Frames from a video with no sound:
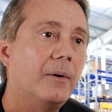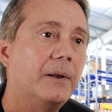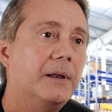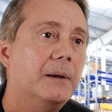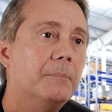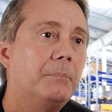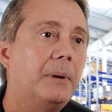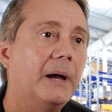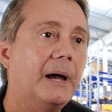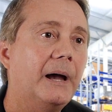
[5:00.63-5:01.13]
it
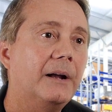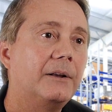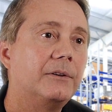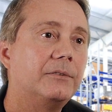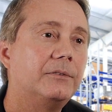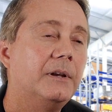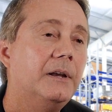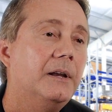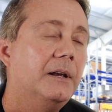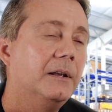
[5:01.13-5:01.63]

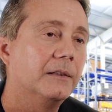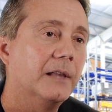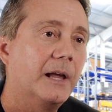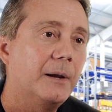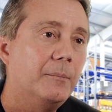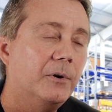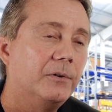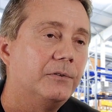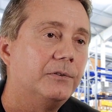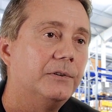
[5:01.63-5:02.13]
impacts
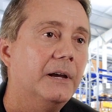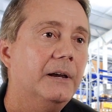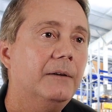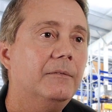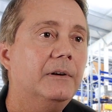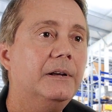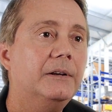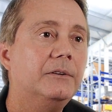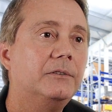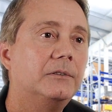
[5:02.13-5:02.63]
labor
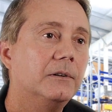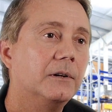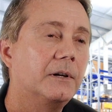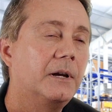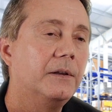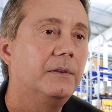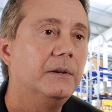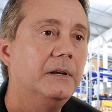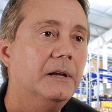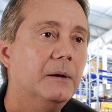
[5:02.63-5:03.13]
savings, look
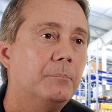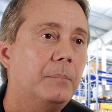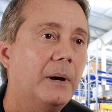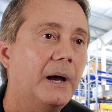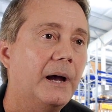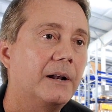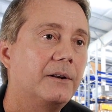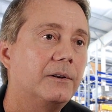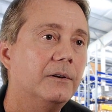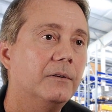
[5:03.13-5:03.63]
at the
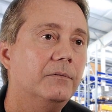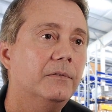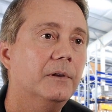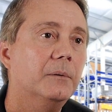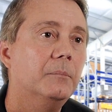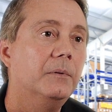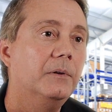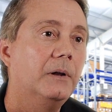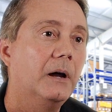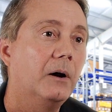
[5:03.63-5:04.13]
impact
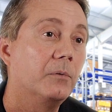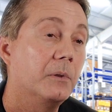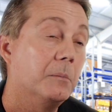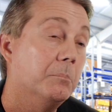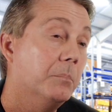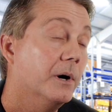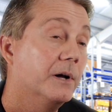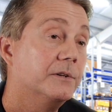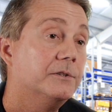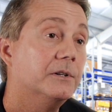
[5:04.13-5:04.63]
on the
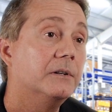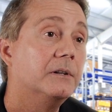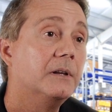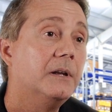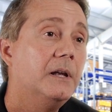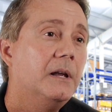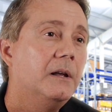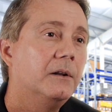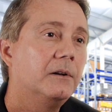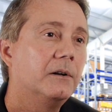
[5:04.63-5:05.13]
budget.
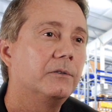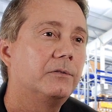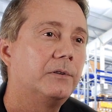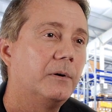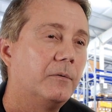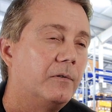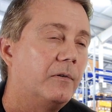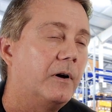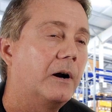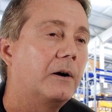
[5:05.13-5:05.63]
Because
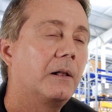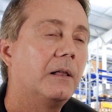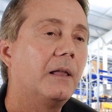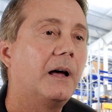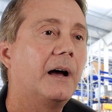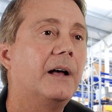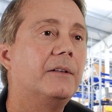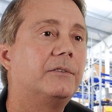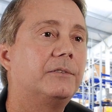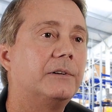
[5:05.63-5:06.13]
some of our
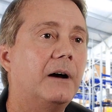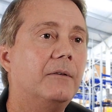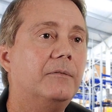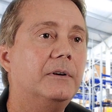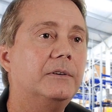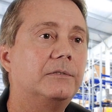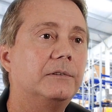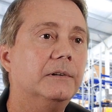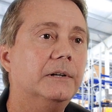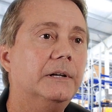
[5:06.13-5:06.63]
clients,
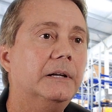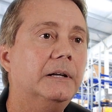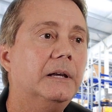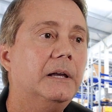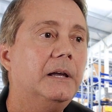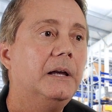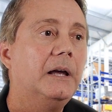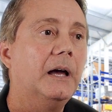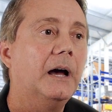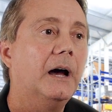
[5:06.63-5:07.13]
obviously,
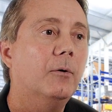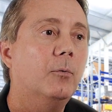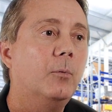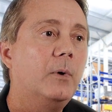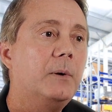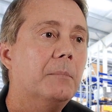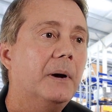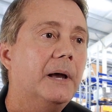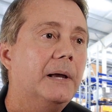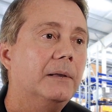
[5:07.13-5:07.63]

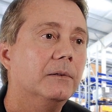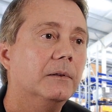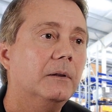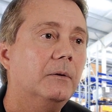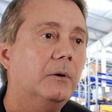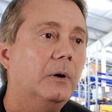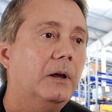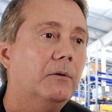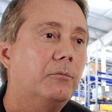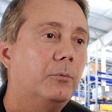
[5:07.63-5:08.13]

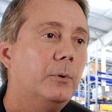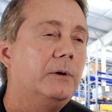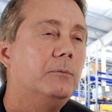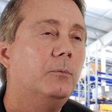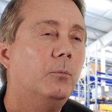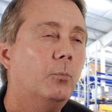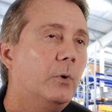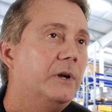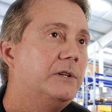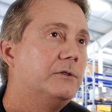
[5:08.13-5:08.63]
if
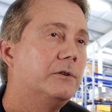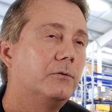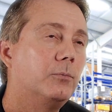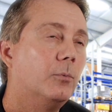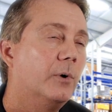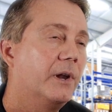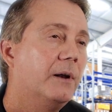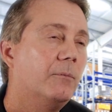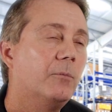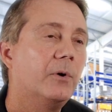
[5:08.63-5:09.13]
we just
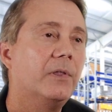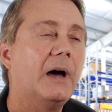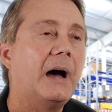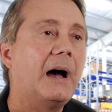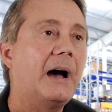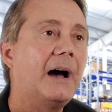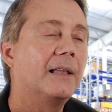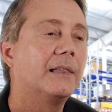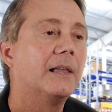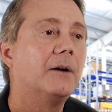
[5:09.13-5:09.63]
went in with a
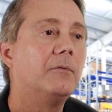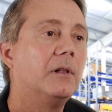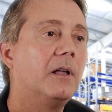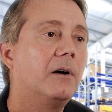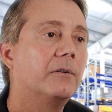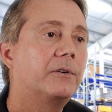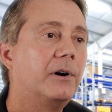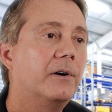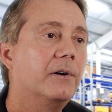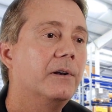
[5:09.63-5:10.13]
high level
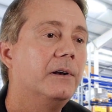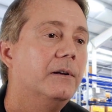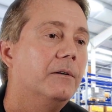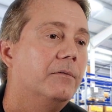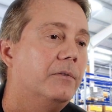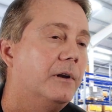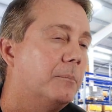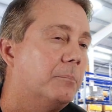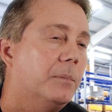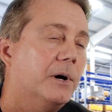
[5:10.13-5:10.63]
alternative,
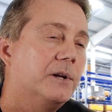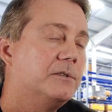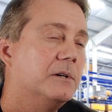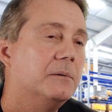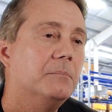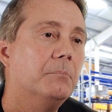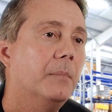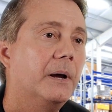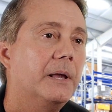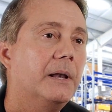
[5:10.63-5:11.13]
their
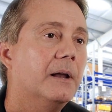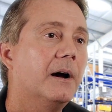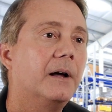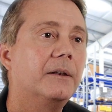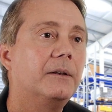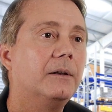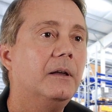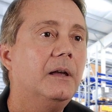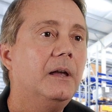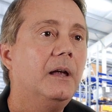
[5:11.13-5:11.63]
budget may not
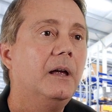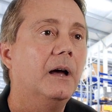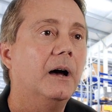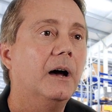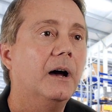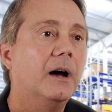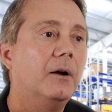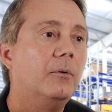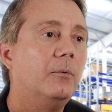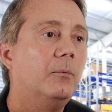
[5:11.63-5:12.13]

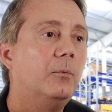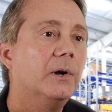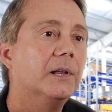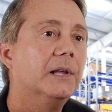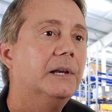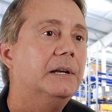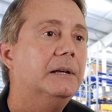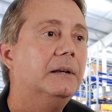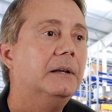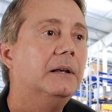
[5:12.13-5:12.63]

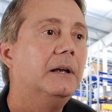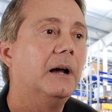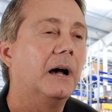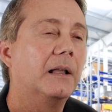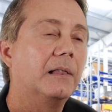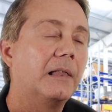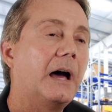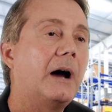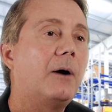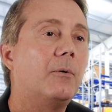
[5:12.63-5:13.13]
really
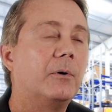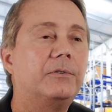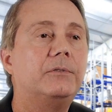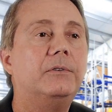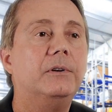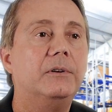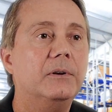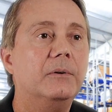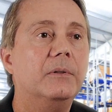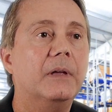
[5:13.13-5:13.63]
allow us
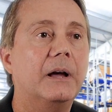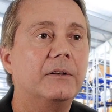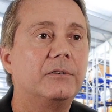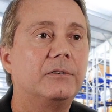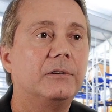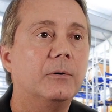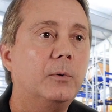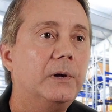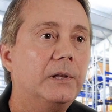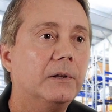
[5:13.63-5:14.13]
to do that.
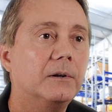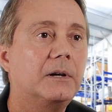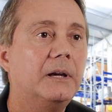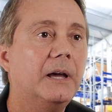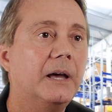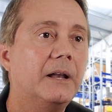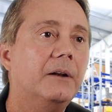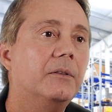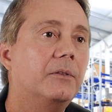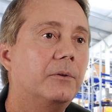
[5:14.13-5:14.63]
So we look
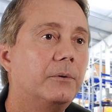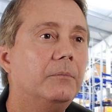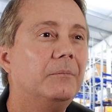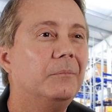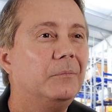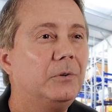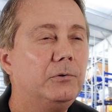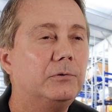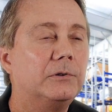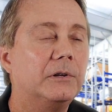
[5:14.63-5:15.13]
at it
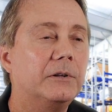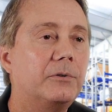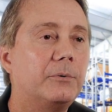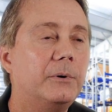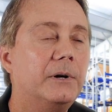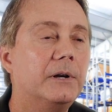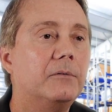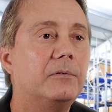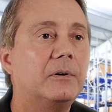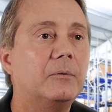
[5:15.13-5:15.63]
usually
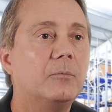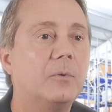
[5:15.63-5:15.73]
3 different